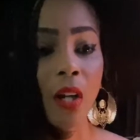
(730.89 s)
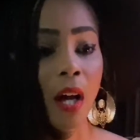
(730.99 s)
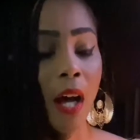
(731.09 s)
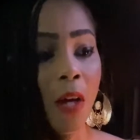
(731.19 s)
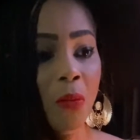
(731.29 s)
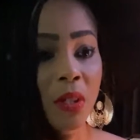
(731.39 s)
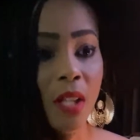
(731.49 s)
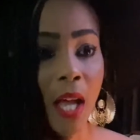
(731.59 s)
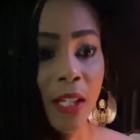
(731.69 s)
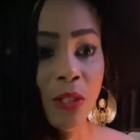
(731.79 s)
I would
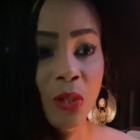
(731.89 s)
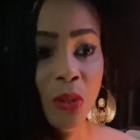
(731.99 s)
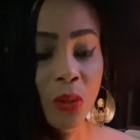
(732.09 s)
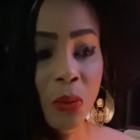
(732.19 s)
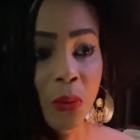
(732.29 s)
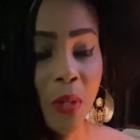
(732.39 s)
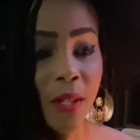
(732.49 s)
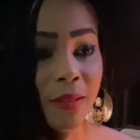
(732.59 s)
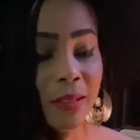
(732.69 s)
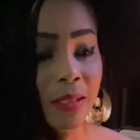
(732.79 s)
like to
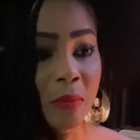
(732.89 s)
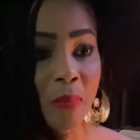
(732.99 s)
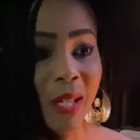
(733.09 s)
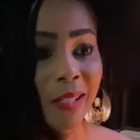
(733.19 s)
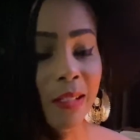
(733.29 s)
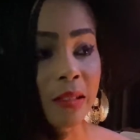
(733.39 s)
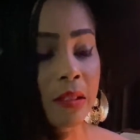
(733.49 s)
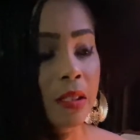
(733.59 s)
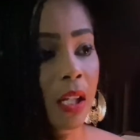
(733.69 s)
smell